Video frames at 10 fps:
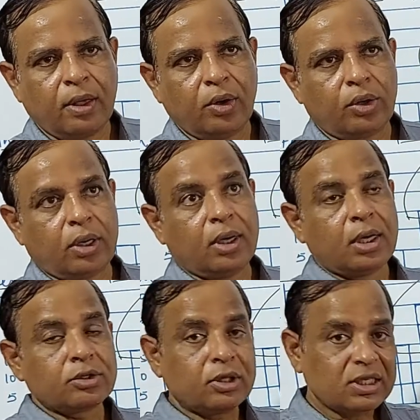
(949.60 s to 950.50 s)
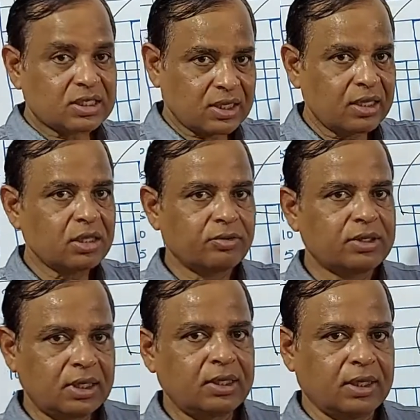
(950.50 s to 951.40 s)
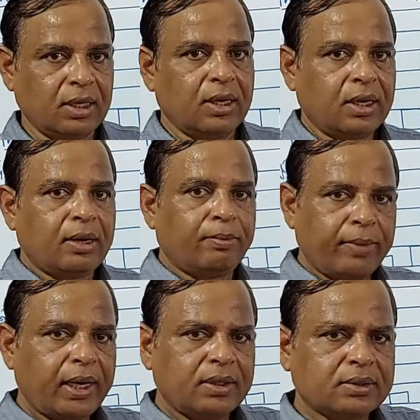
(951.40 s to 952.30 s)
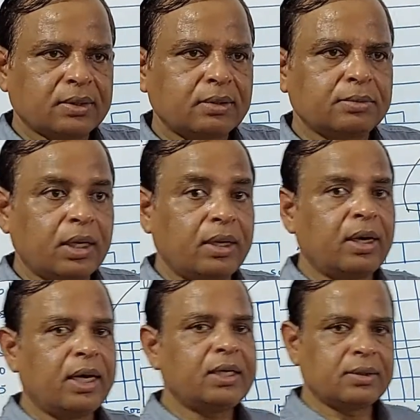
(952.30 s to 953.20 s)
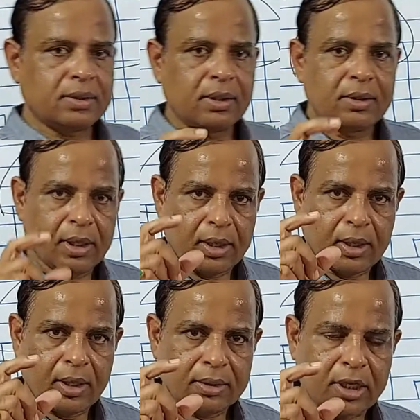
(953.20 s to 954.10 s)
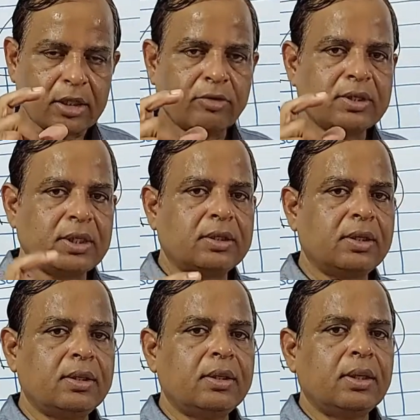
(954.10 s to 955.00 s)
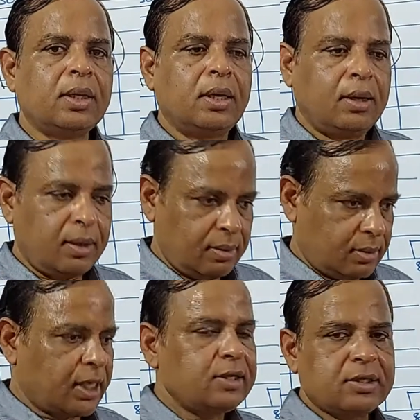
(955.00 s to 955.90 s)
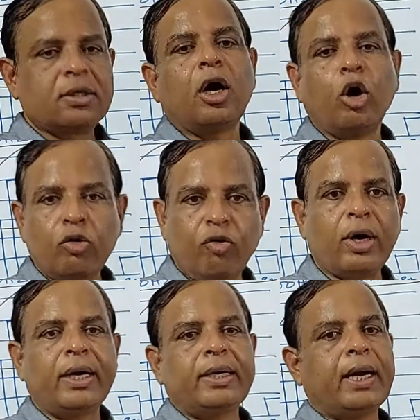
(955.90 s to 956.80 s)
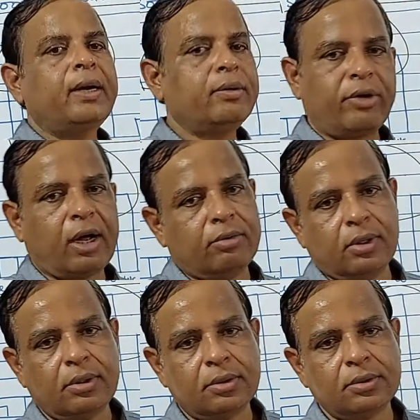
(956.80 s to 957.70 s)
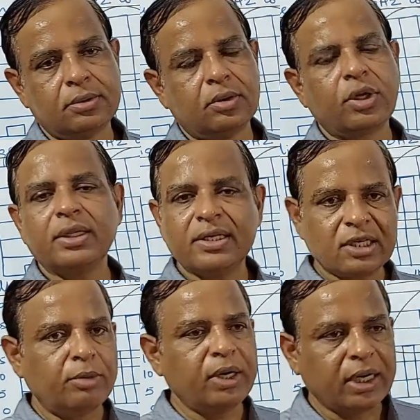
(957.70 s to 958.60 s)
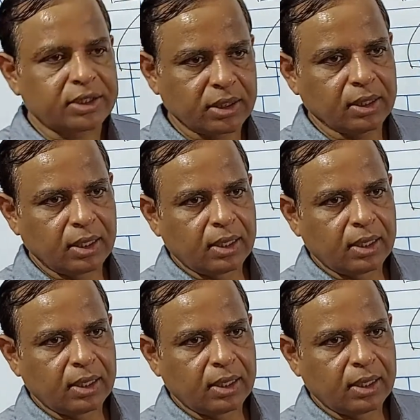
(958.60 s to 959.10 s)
Okay, so this strength of the signal makes is the strength of the signal tells how far it can travel. Okay, there is a limitation.